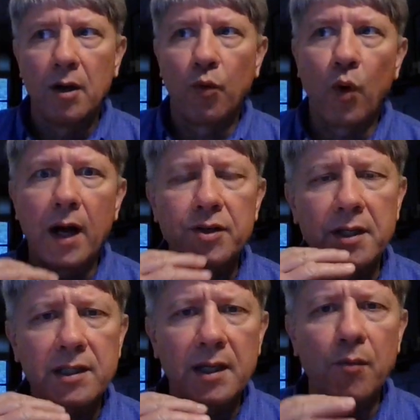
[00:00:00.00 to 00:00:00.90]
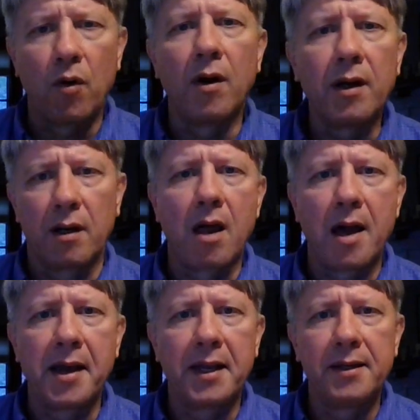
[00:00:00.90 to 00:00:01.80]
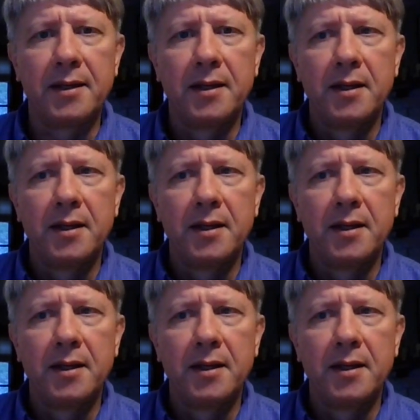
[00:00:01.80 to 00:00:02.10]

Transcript: watching some online